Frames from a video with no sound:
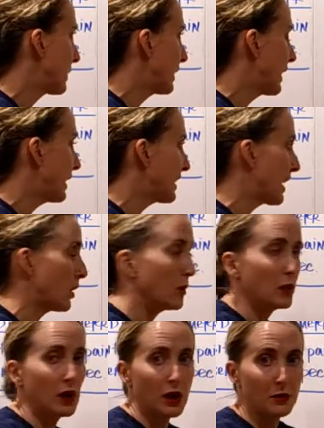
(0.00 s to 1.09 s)
Okay, now
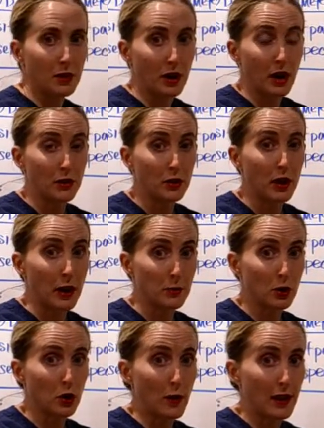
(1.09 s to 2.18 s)
our other
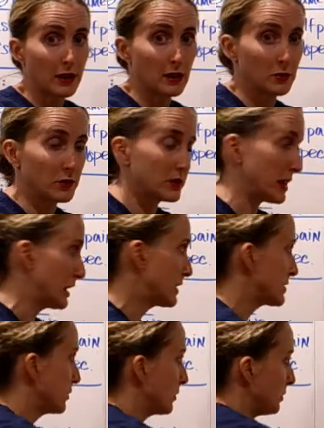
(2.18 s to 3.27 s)
hypercoagulable
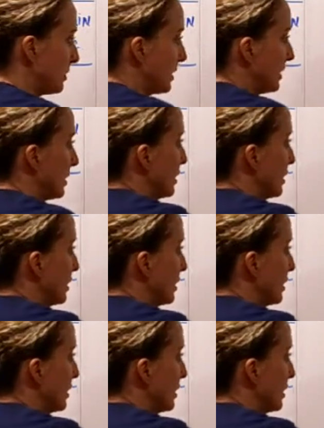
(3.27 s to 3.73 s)
states would be